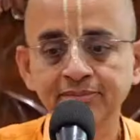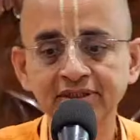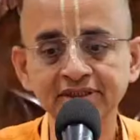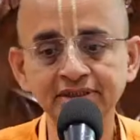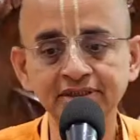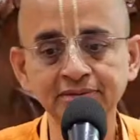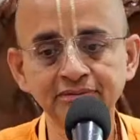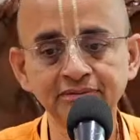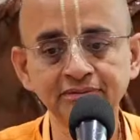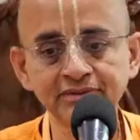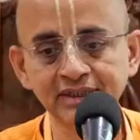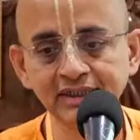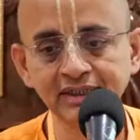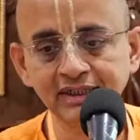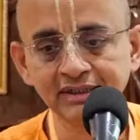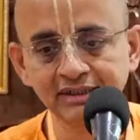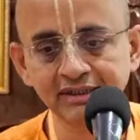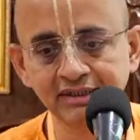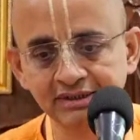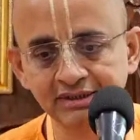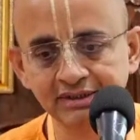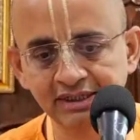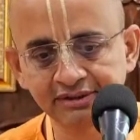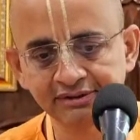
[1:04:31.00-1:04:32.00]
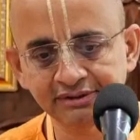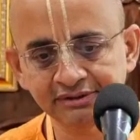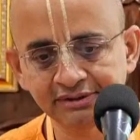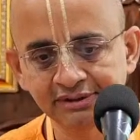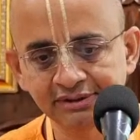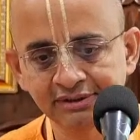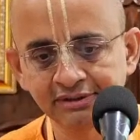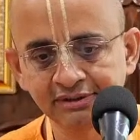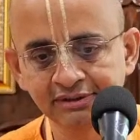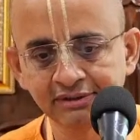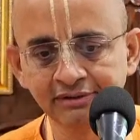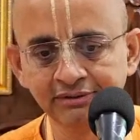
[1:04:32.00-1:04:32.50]
is a pastime of Gadadhar Das.
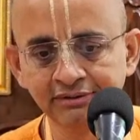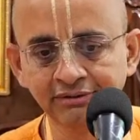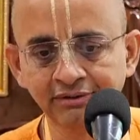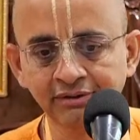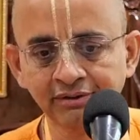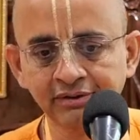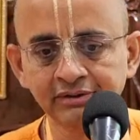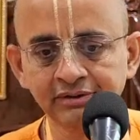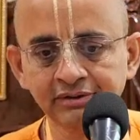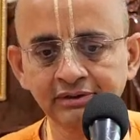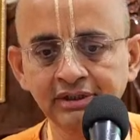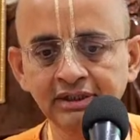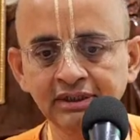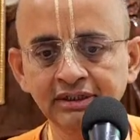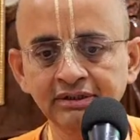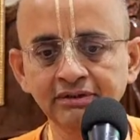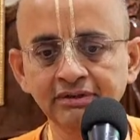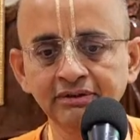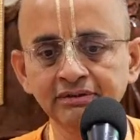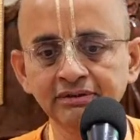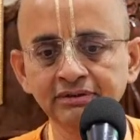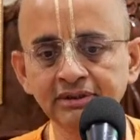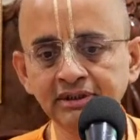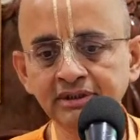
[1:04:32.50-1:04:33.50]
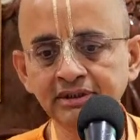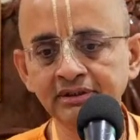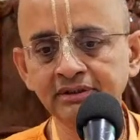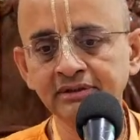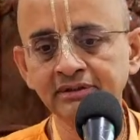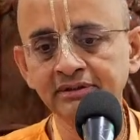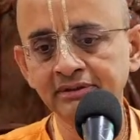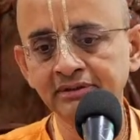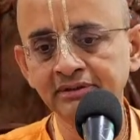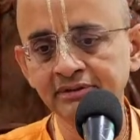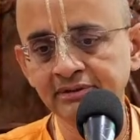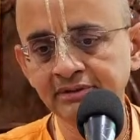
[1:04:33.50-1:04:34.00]
You know,
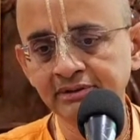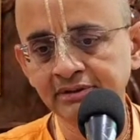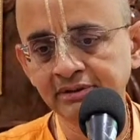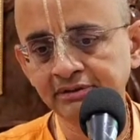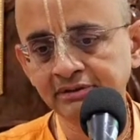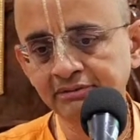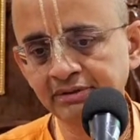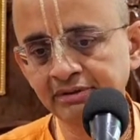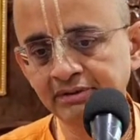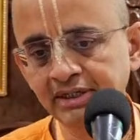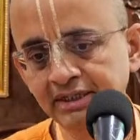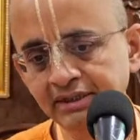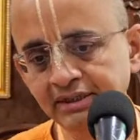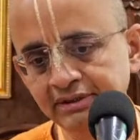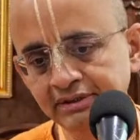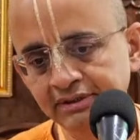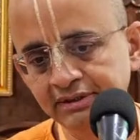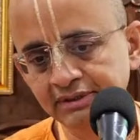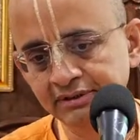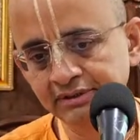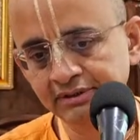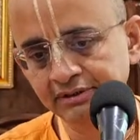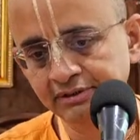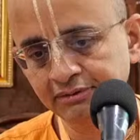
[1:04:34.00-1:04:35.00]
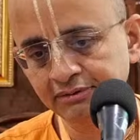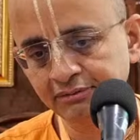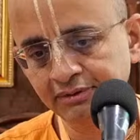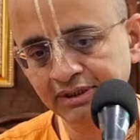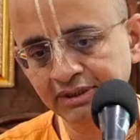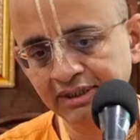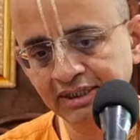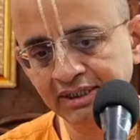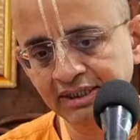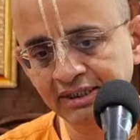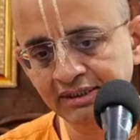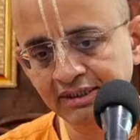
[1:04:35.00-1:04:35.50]
he went
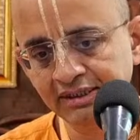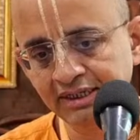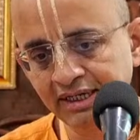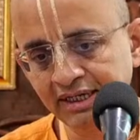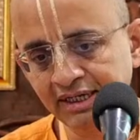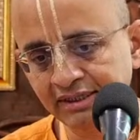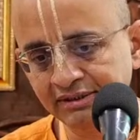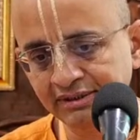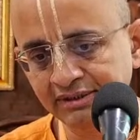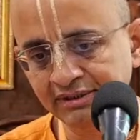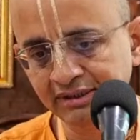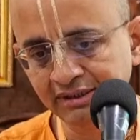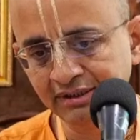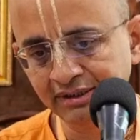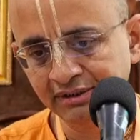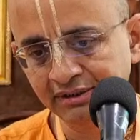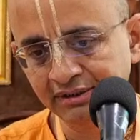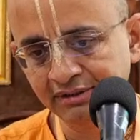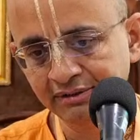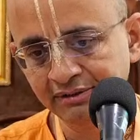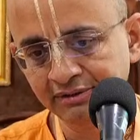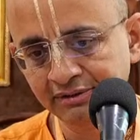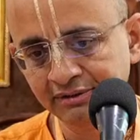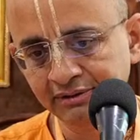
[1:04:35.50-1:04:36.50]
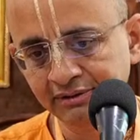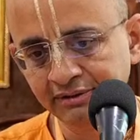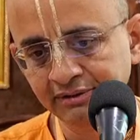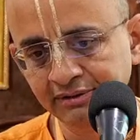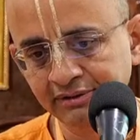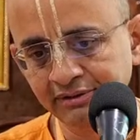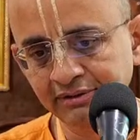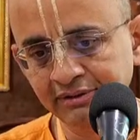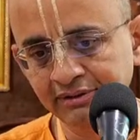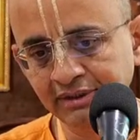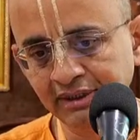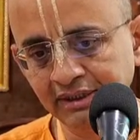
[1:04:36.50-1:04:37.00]
one day in the night,
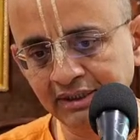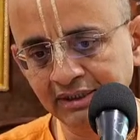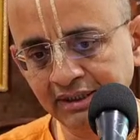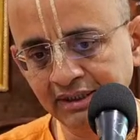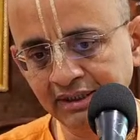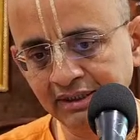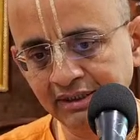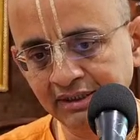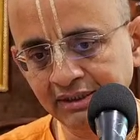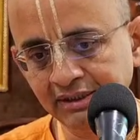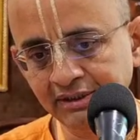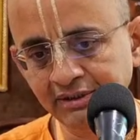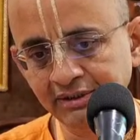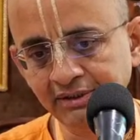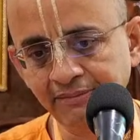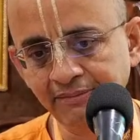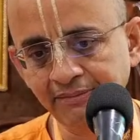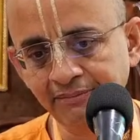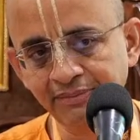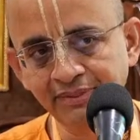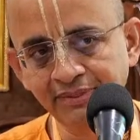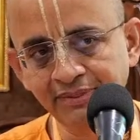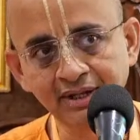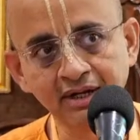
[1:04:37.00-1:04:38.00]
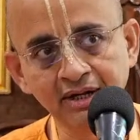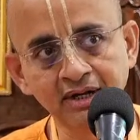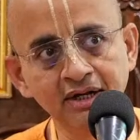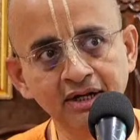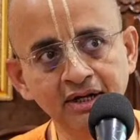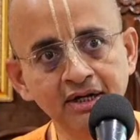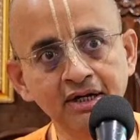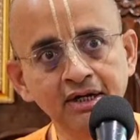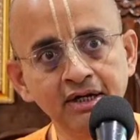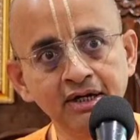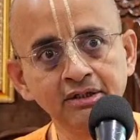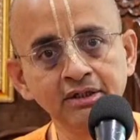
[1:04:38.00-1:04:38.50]
and then he
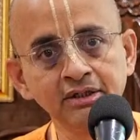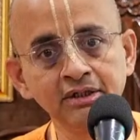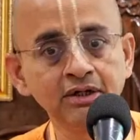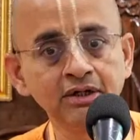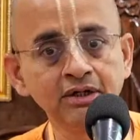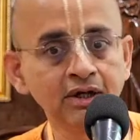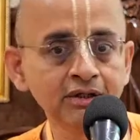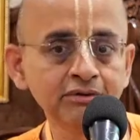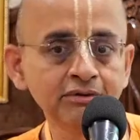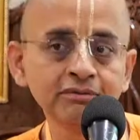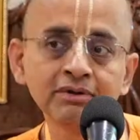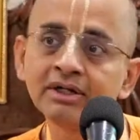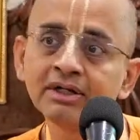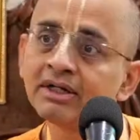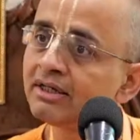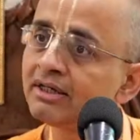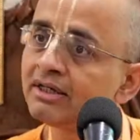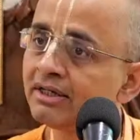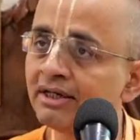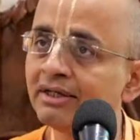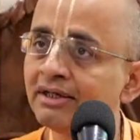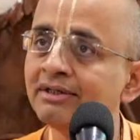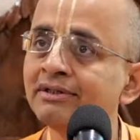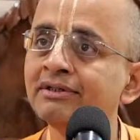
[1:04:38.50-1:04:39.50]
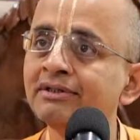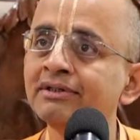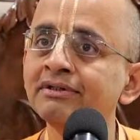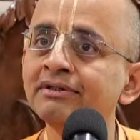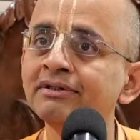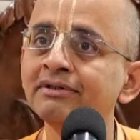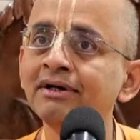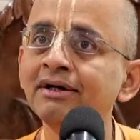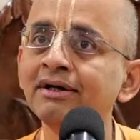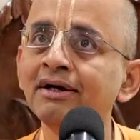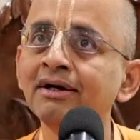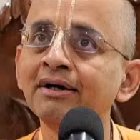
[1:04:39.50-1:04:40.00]
called one
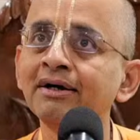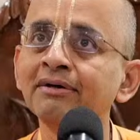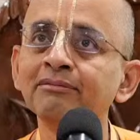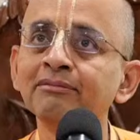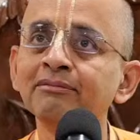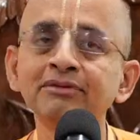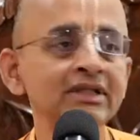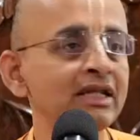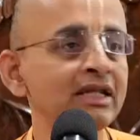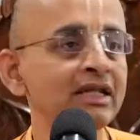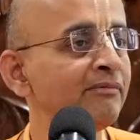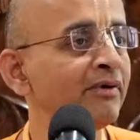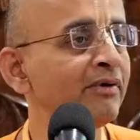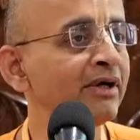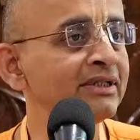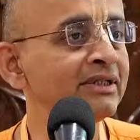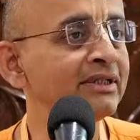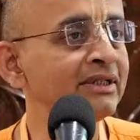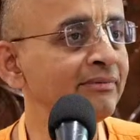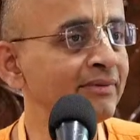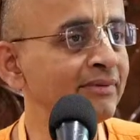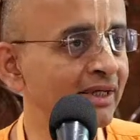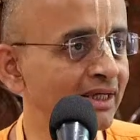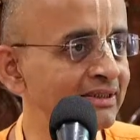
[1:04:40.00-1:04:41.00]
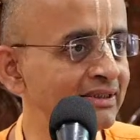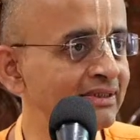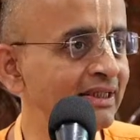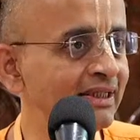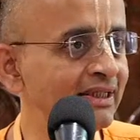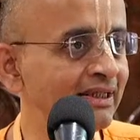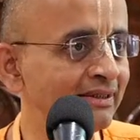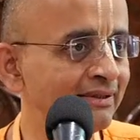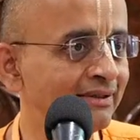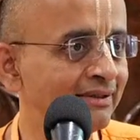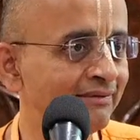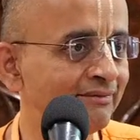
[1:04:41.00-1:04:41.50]
Muslim. What is his name?
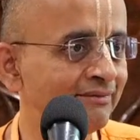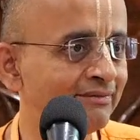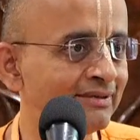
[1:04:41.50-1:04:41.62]
Qazi?